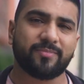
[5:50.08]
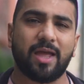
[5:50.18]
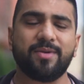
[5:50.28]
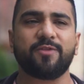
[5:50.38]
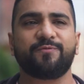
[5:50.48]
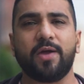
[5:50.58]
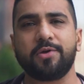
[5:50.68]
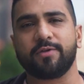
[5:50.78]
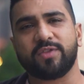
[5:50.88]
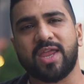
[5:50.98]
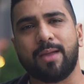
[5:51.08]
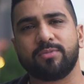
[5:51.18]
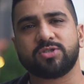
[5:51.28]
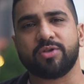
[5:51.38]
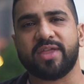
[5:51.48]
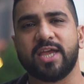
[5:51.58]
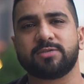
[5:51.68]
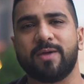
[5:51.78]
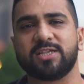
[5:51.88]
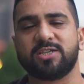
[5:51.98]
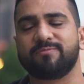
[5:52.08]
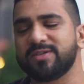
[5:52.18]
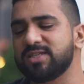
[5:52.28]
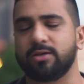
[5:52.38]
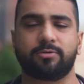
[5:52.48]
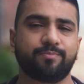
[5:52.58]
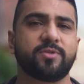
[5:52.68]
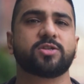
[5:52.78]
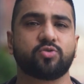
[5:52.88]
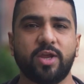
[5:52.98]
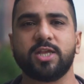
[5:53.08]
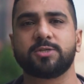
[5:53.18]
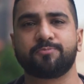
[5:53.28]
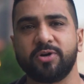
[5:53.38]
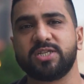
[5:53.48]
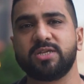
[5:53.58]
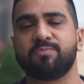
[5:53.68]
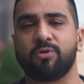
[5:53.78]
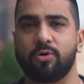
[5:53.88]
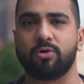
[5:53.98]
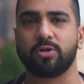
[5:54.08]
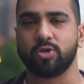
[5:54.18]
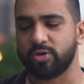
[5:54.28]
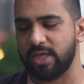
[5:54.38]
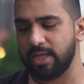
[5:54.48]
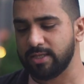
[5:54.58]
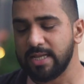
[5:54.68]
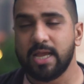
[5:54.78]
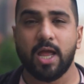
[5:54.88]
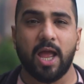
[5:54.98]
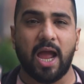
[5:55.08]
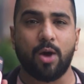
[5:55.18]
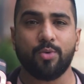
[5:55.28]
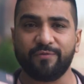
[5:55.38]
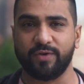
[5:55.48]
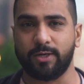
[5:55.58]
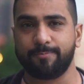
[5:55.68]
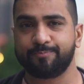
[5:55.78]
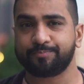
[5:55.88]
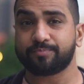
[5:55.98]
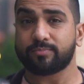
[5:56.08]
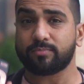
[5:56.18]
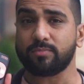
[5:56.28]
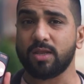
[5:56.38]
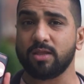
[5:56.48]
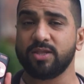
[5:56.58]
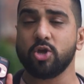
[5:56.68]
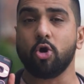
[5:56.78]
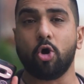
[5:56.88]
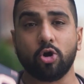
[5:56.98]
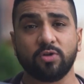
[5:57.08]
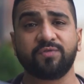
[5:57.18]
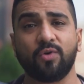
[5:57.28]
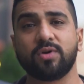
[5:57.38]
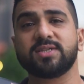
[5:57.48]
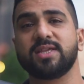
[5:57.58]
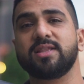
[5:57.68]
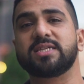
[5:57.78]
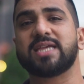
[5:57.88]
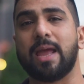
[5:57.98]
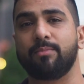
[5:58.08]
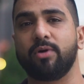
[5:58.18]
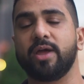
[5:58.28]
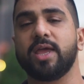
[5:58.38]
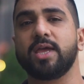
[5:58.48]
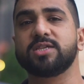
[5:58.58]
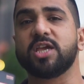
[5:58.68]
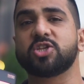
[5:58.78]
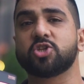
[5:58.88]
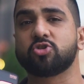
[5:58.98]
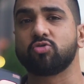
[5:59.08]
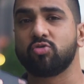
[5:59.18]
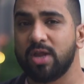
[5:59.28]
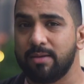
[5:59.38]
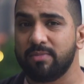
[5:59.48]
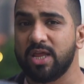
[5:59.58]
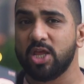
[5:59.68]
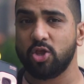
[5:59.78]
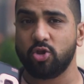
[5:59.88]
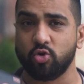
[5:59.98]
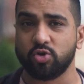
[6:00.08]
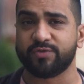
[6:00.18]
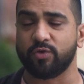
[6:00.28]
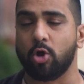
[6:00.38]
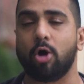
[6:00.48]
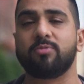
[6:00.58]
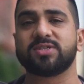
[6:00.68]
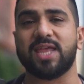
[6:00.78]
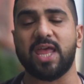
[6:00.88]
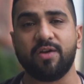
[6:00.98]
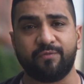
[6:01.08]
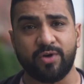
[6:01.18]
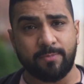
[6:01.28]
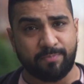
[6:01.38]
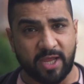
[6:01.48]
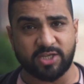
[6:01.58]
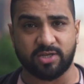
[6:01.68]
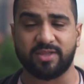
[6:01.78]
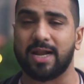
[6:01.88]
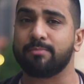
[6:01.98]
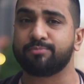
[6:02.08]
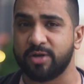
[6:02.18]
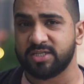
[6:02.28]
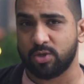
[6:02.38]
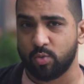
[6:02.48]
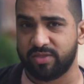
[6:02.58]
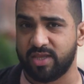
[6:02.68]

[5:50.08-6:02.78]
I mean, fair enough, the camera's not that expensive, but still, screen's pretty poor looking. However, the autofocus in this camera is extremely useful. Almost every picture that I'm printing with